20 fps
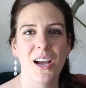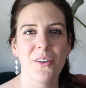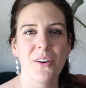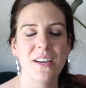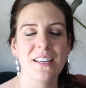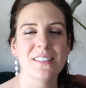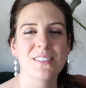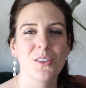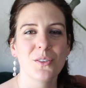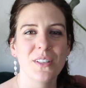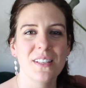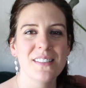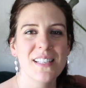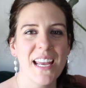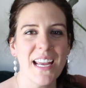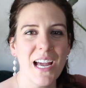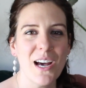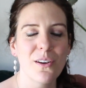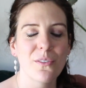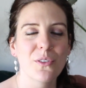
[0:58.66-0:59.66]
All right, so let's
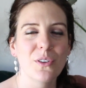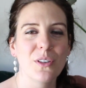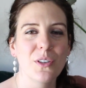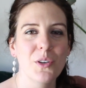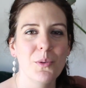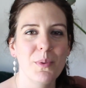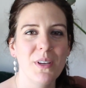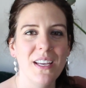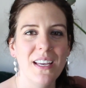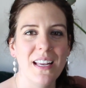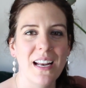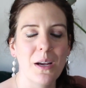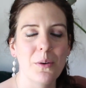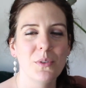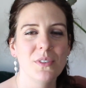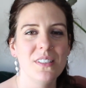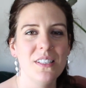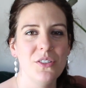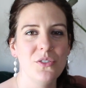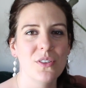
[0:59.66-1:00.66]
hang out for a little bit and I
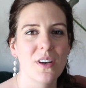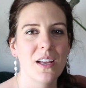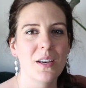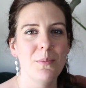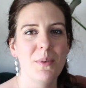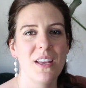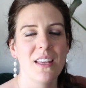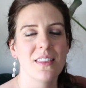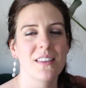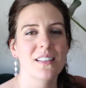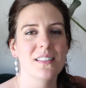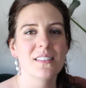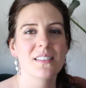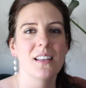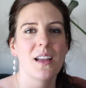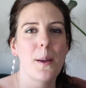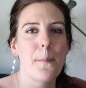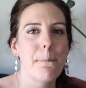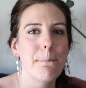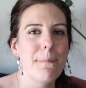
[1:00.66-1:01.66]
will teach you how to make
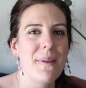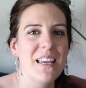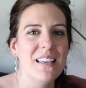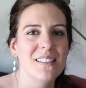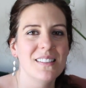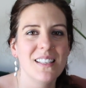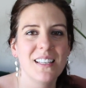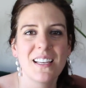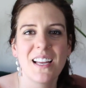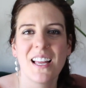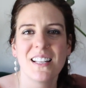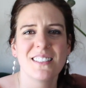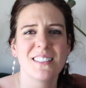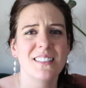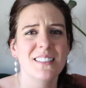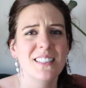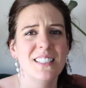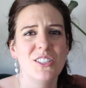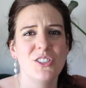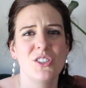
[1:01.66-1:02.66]
this amazing,
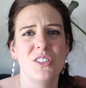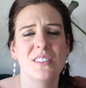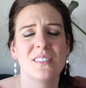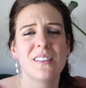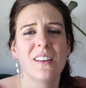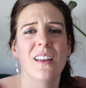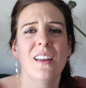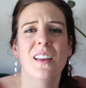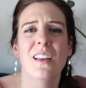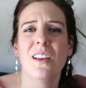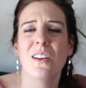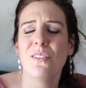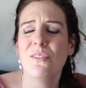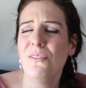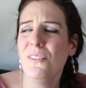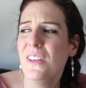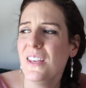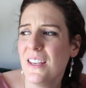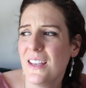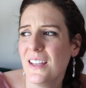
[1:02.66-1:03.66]
delicious
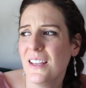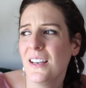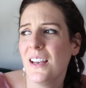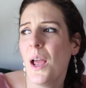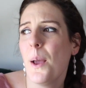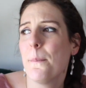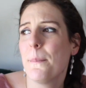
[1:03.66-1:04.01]
vegan